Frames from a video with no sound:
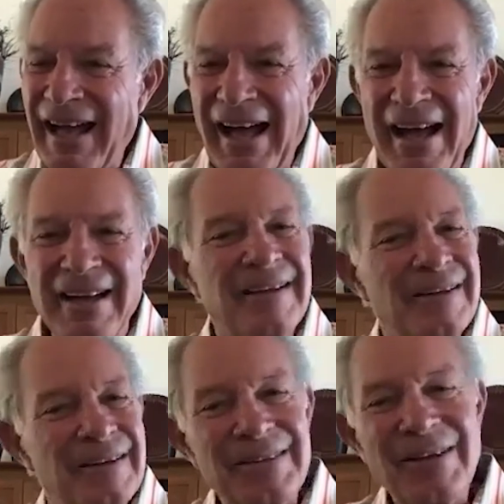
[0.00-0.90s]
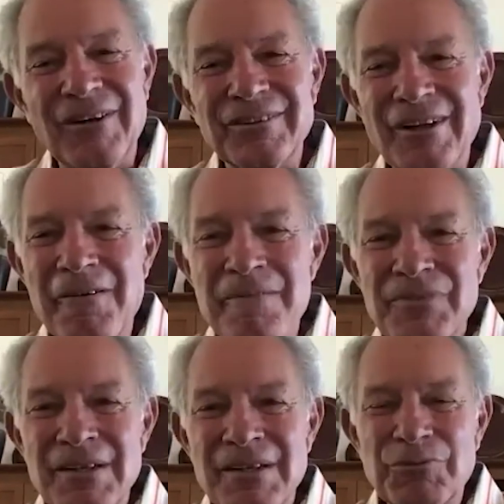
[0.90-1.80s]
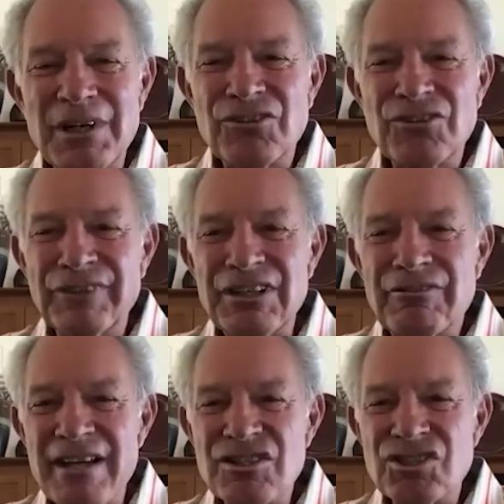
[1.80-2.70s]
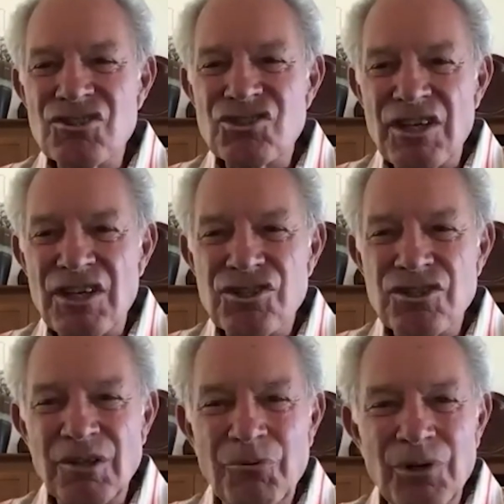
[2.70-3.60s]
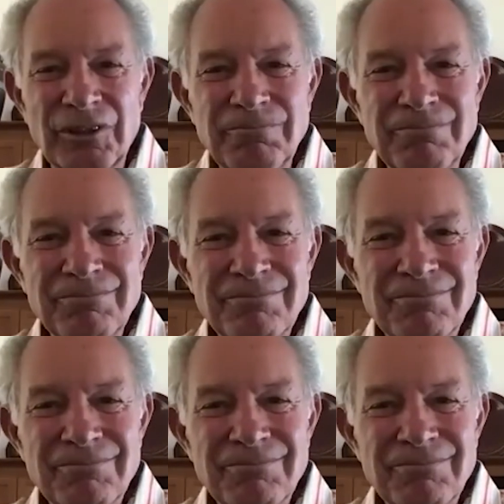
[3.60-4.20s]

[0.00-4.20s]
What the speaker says: that high. You all know, what are the 3 greatest sensations in the world?